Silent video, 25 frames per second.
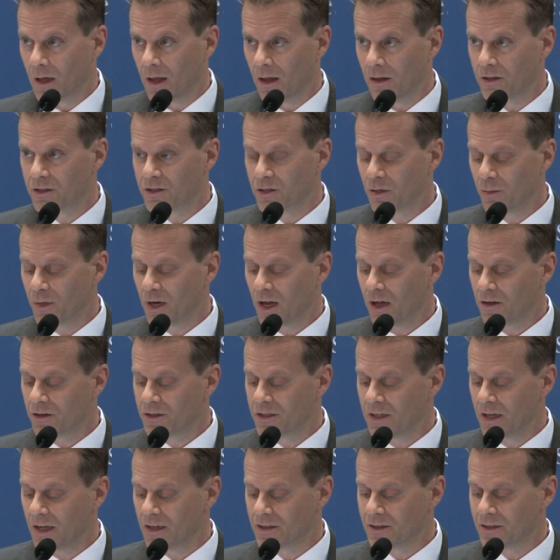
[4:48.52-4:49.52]
Now, the
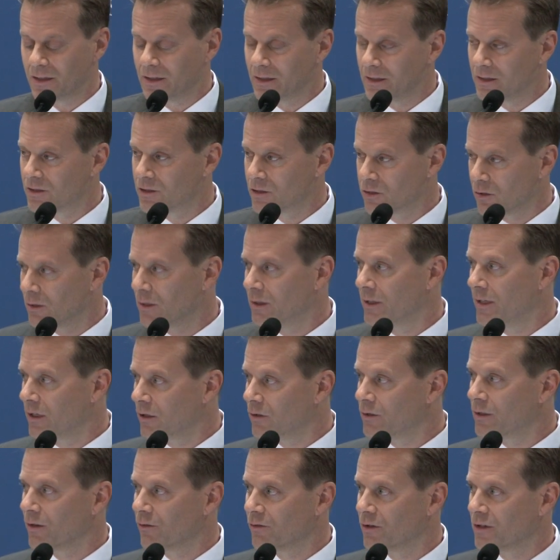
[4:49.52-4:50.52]
terminology has certain
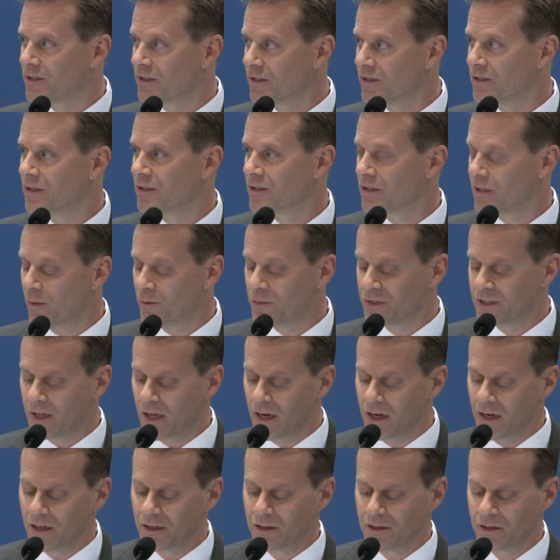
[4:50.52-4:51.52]
legal differences in some
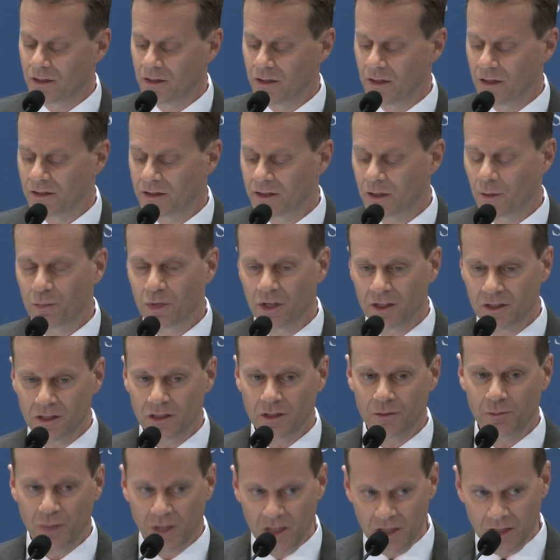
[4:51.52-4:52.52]
settings. And in some
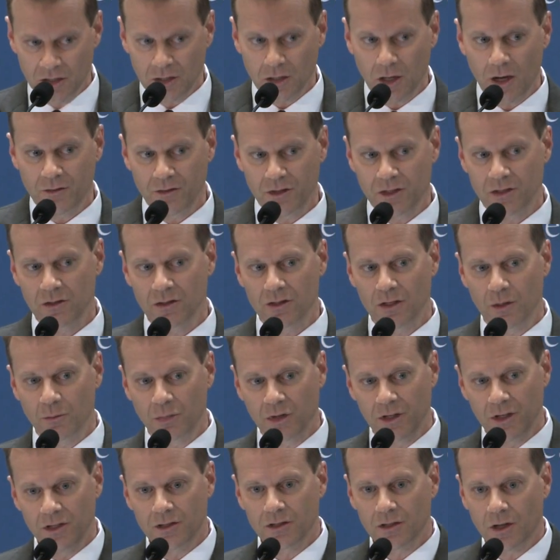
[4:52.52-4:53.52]
places, peace officers
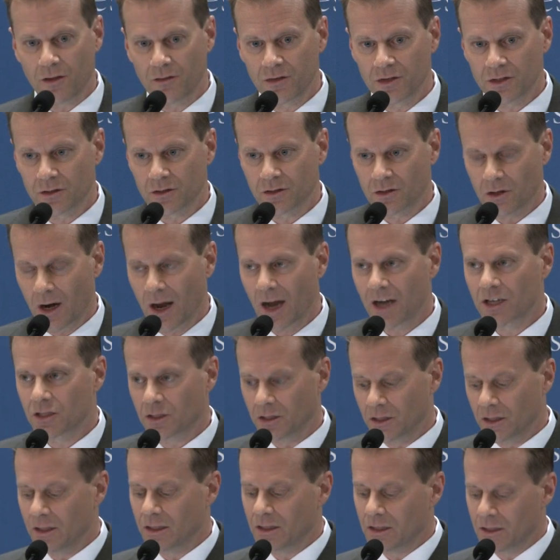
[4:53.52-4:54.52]
and police officers are
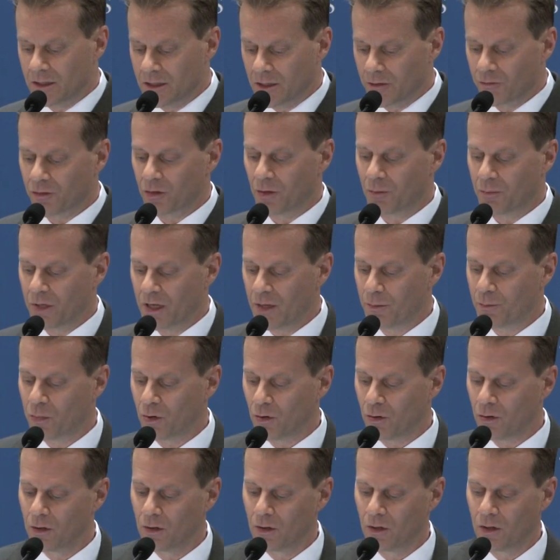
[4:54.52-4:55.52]
actually different
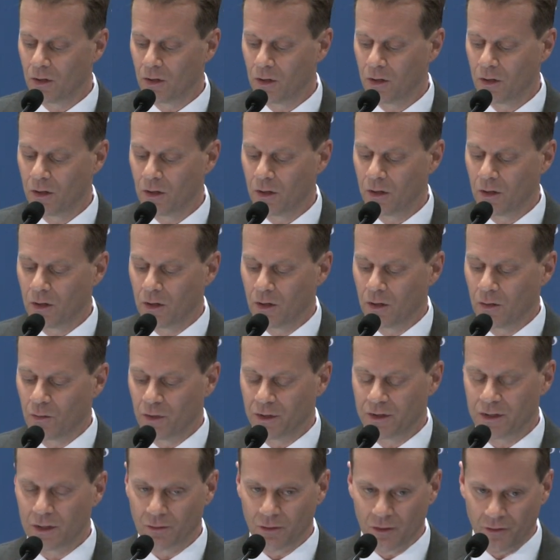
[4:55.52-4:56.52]
people
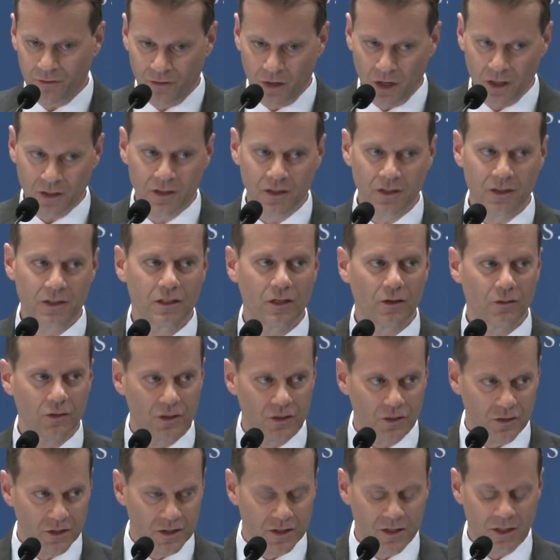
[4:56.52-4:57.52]
with different functions,
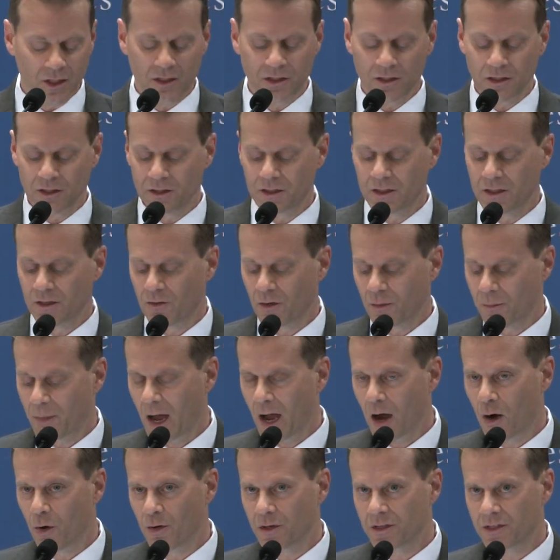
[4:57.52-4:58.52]
different jurisdictions, different
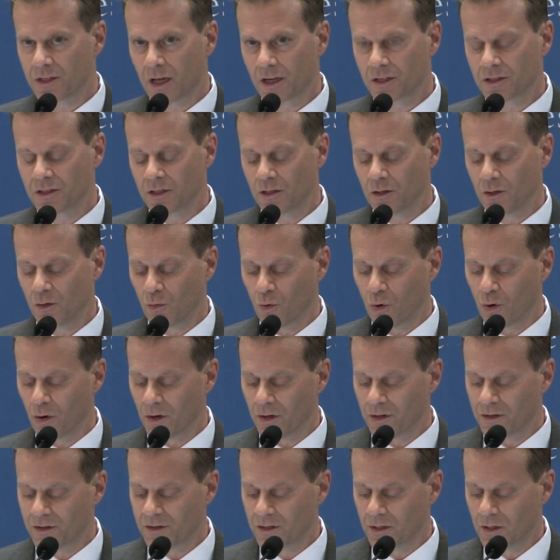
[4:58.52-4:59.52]
powers to execute
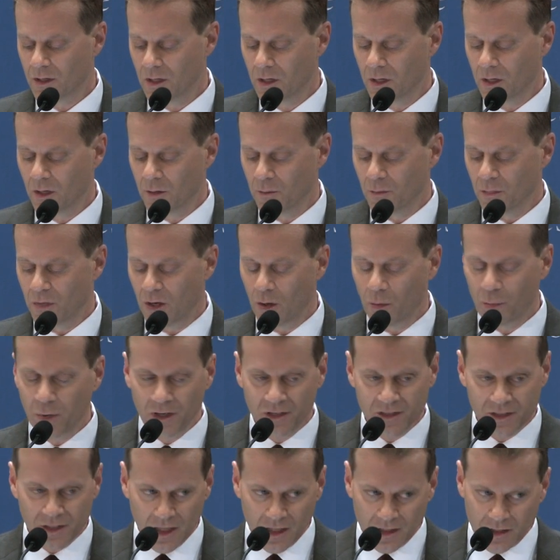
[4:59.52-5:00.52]
warrants. But
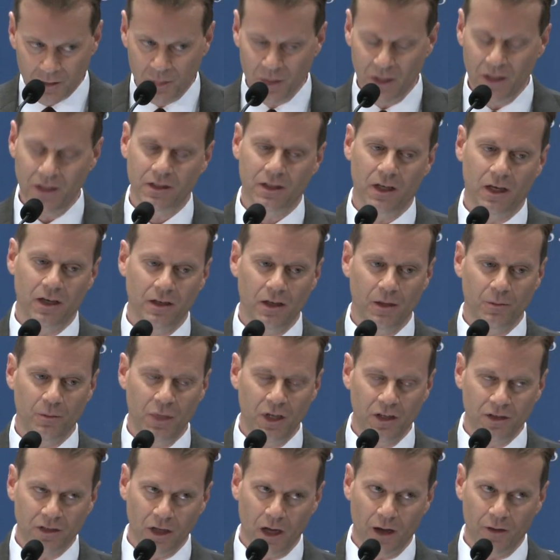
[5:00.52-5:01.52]
nobody says
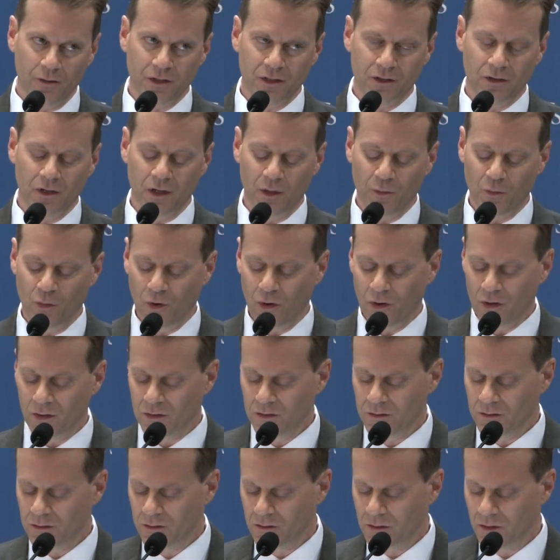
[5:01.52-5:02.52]
peace officer
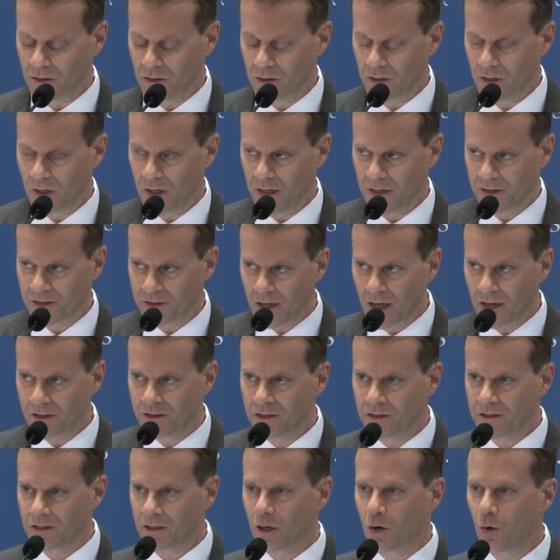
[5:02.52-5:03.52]
anymore. And it's
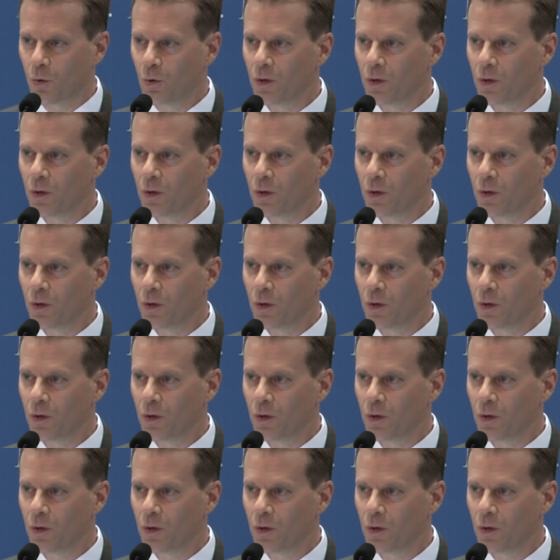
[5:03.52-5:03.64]
not just a